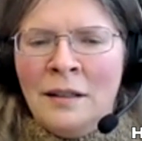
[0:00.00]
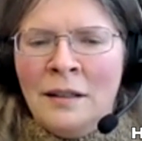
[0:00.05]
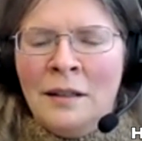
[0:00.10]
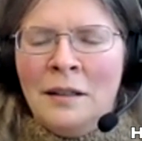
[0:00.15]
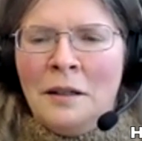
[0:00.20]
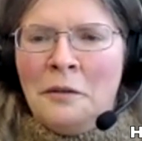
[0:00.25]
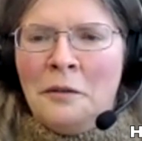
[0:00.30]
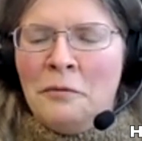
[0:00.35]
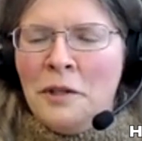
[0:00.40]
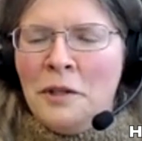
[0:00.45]

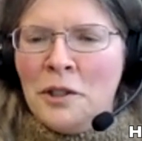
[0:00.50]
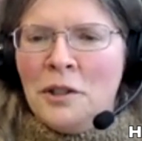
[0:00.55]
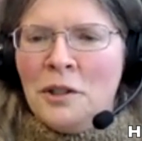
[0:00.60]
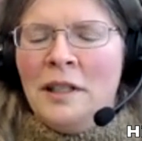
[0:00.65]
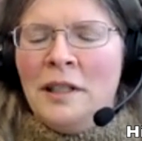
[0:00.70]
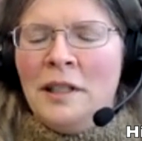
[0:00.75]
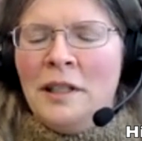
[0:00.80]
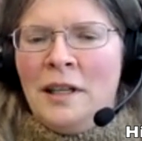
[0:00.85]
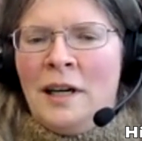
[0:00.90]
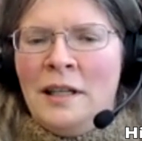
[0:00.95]

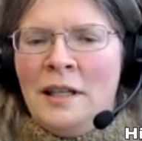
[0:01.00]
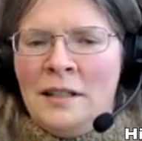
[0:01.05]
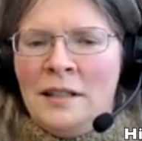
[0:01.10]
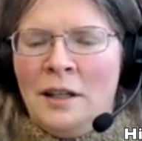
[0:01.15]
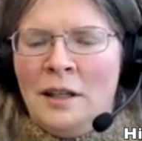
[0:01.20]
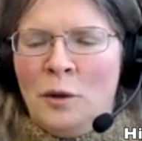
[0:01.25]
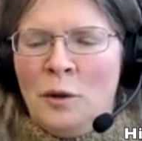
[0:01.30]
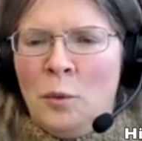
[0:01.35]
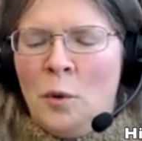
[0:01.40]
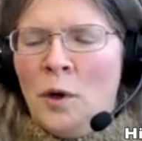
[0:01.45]
originally the
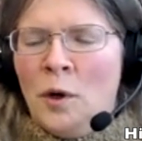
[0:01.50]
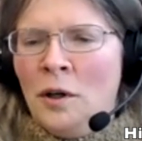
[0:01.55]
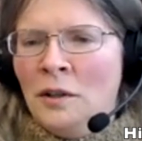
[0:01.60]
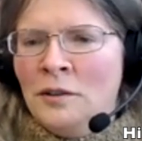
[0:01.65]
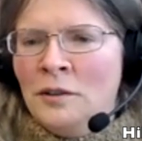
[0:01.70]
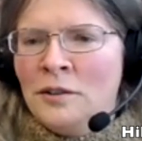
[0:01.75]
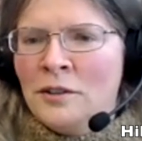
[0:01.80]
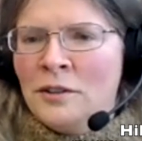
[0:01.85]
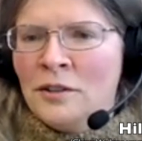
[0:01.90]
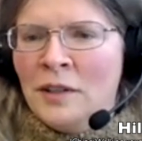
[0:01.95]
idea
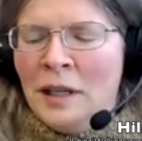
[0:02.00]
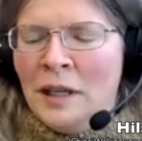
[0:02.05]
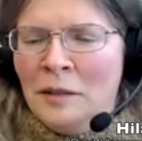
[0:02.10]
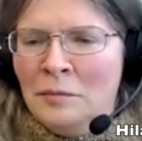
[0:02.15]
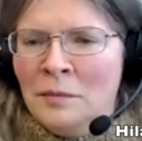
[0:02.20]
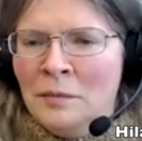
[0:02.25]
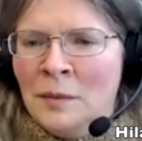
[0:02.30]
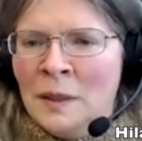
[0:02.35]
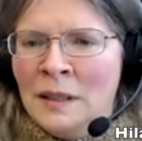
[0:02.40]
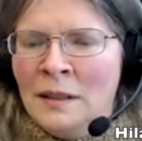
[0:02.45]
was
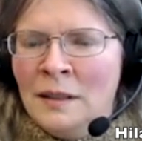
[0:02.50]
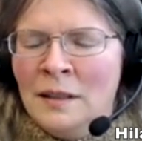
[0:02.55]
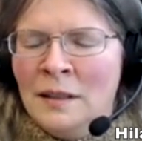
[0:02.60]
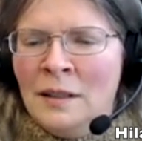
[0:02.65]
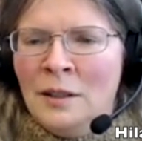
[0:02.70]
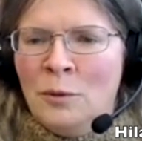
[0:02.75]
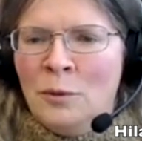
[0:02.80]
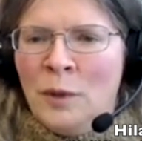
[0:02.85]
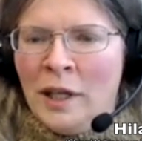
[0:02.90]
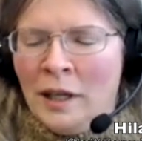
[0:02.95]
um,
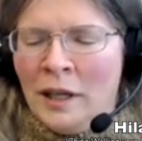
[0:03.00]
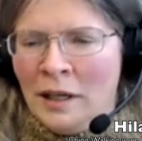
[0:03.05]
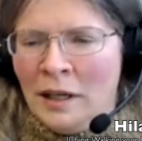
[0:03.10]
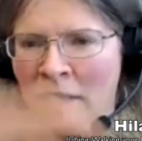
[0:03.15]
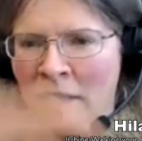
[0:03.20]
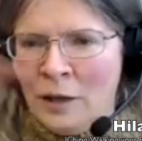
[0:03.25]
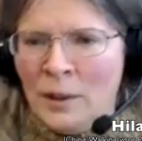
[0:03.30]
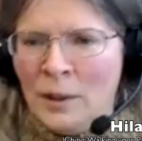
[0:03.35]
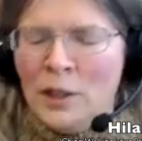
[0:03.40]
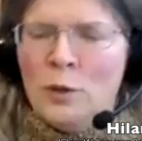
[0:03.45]
we're going to
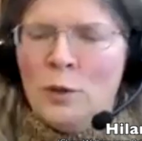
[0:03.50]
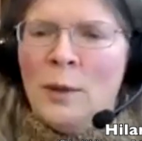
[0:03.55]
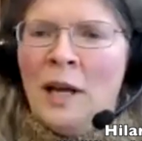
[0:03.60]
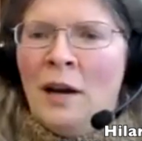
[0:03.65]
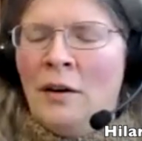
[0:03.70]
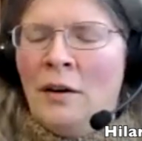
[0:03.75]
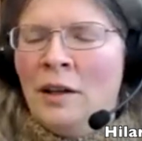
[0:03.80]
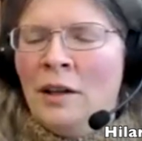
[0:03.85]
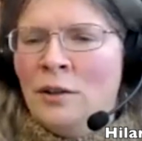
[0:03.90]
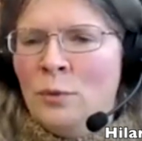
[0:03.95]
go into
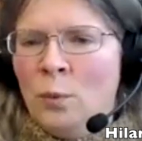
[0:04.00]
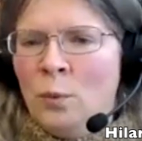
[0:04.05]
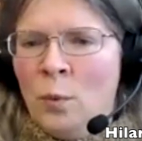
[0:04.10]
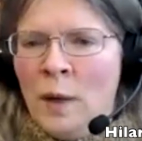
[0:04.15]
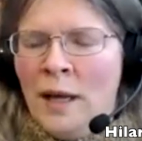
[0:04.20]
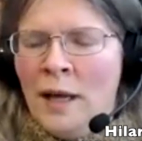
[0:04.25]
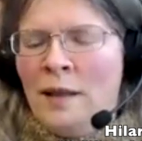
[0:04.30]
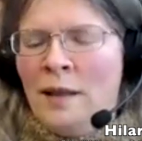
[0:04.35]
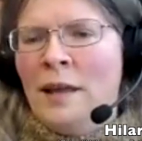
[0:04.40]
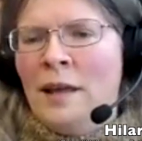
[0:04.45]
areas
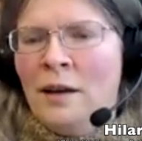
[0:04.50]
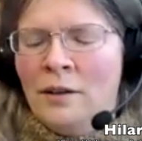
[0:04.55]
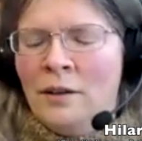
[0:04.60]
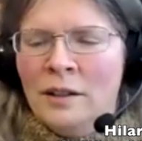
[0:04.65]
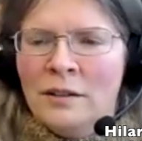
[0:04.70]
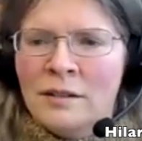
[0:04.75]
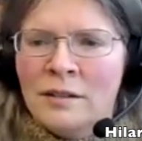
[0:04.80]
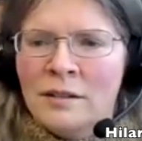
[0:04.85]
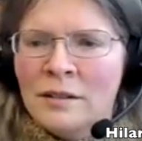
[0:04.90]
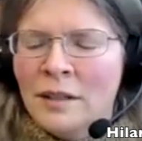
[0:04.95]
where there
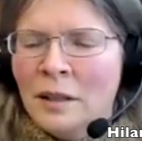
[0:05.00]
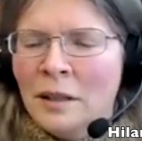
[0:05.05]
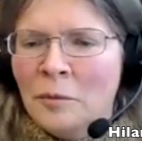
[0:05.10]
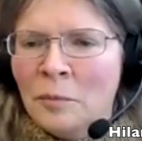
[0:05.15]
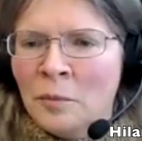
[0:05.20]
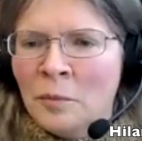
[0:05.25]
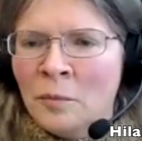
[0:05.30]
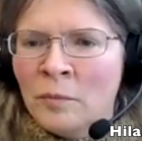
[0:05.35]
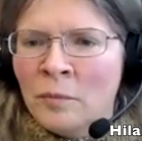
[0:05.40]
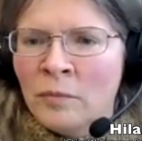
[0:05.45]
is
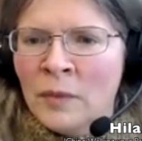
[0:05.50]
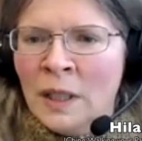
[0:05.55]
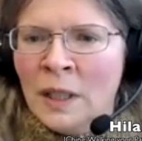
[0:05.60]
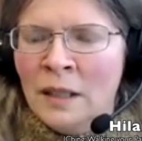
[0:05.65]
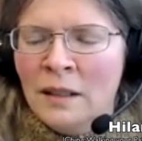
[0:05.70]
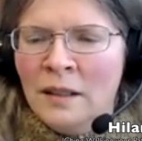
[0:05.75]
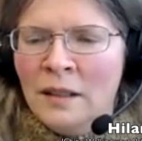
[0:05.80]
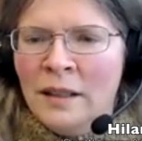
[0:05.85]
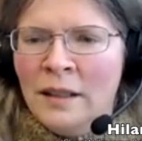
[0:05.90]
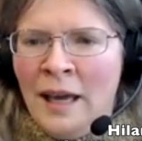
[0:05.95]
um,
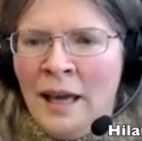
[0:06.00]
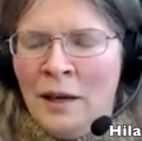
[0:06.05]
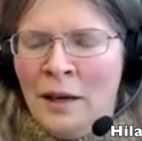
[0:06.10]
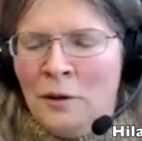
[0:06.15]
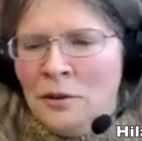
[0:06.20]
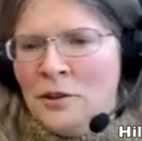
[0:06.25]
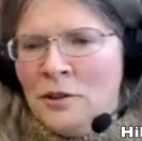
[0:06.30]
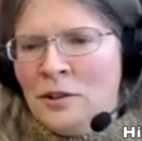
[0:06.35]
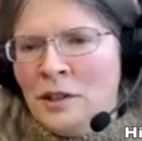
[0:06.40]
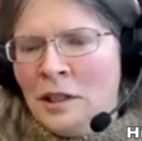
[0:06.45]

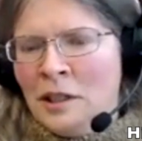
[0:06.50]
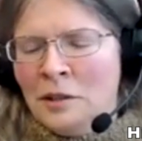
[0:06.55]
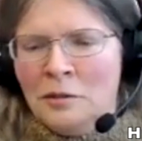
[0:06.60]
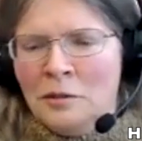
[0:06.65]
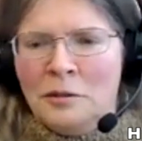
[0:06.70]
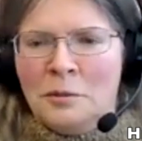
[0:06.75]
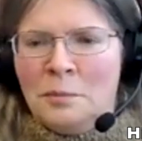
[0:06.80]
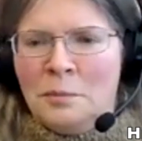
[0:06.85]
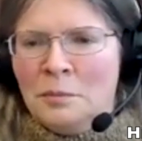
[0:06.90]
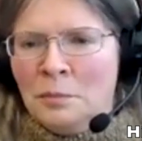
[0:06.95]
chaos
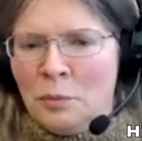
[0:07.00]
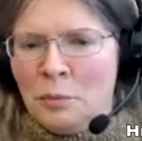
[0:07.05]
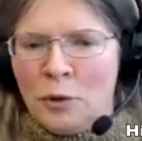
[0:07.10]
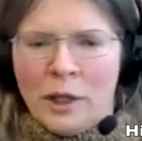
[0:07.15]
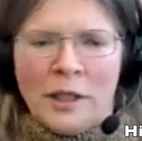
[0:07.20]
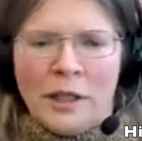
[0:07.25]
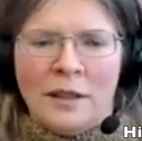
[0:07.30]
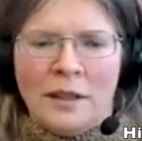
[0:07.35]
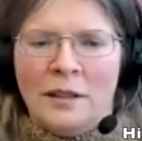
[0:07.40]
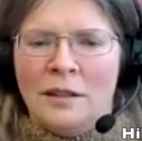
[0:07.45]
and
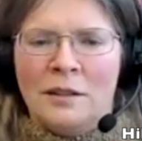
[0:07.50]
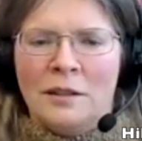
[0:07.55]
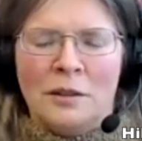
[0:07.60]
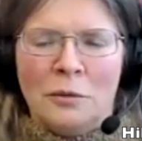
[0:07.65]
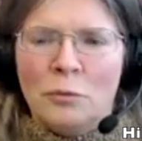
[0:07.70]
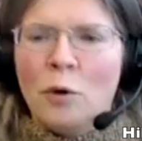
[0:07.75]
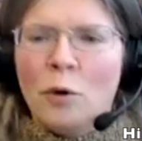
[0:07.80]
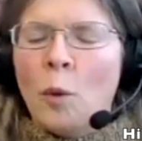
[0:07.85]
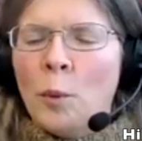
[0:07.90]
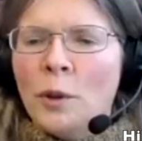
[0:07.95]
brigands and
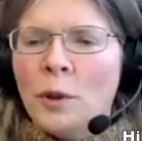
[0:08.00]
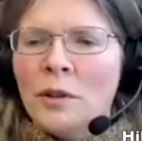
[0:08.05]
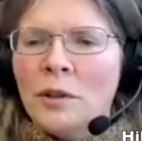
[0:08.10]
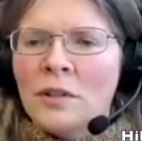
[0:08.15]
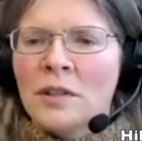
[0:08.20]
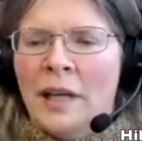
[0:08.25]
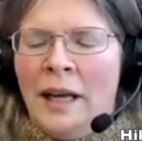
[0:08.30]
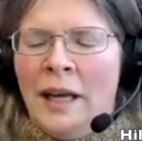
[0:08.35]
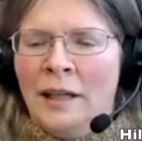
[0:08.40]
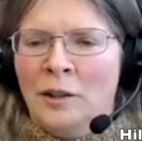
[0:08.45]

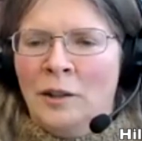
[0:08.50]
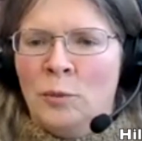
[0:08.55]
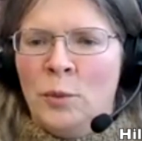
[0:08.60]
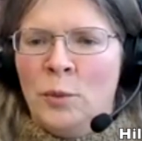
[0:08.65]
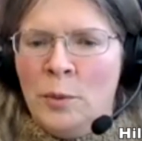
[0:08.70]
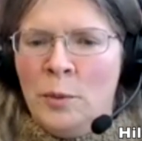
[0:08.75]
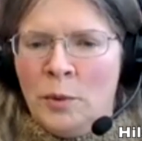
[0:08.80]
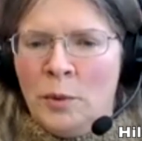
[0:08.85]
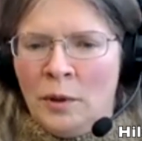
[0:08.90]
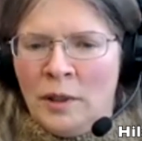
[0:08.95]
robbers, and
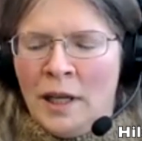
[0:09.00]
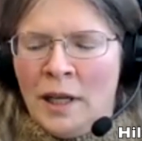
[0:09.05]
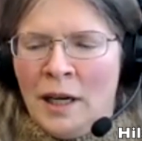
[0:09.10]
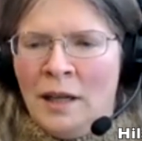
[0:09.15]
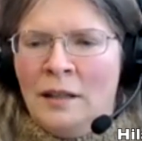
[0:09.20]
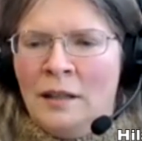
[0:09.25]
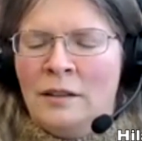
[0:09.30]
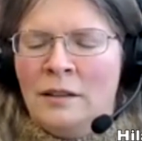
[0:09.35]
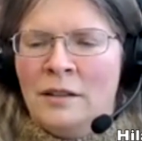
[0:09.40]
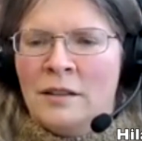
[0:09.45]
people
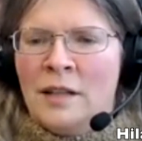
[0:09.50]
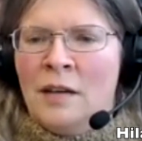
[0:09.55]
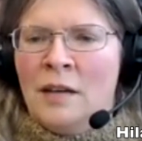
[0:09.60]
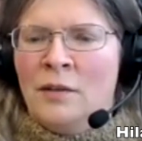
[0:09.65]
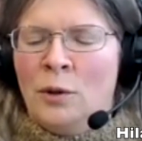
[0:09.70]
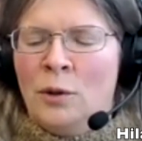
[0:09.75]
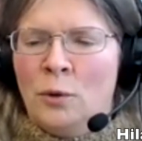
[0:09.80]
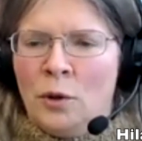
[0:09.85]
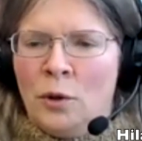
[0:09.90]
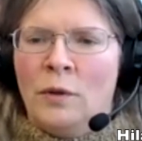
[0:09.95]
can't just have
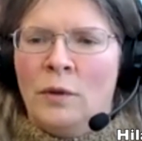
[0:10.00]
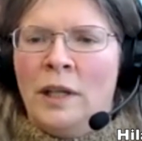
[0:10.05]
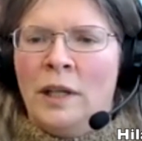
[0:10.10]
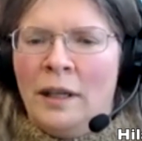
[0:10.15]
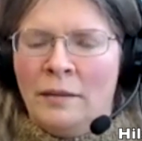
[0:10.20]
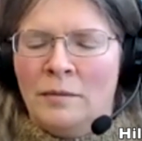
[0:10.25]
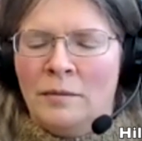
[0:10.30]
an ordinary